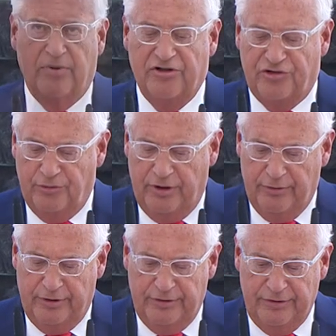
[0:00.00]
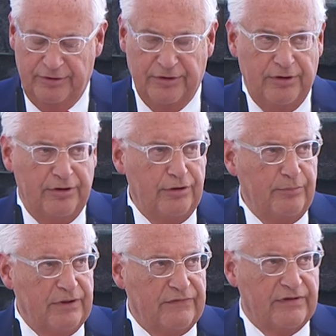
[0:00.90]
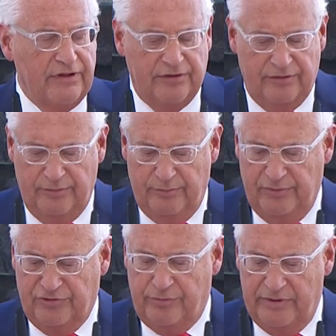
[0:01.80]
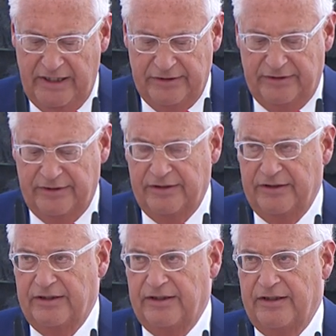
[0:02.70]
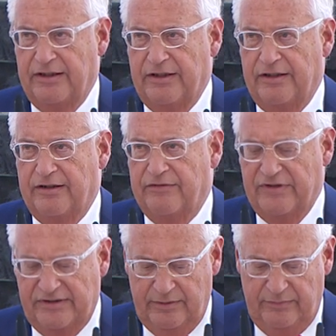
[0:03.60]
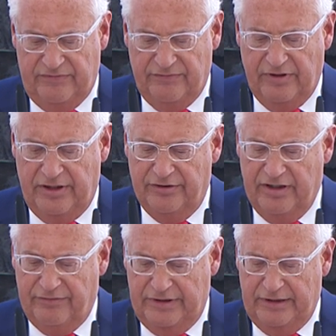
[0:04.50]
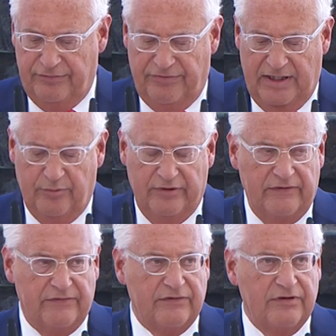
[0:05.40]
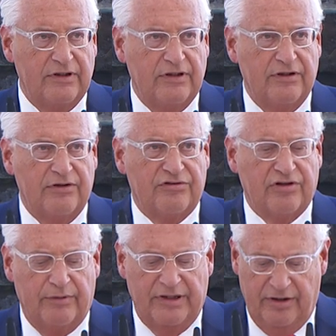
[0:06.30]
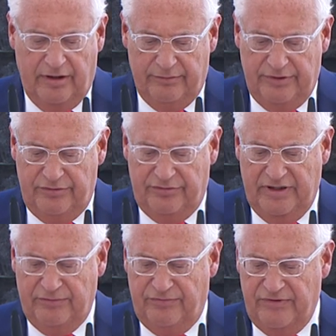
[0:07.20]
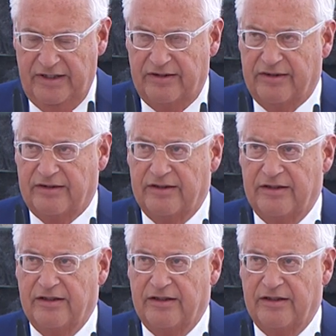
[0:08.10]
But in short order, new music was created. The victims of 9/11 and their families showing courage and faith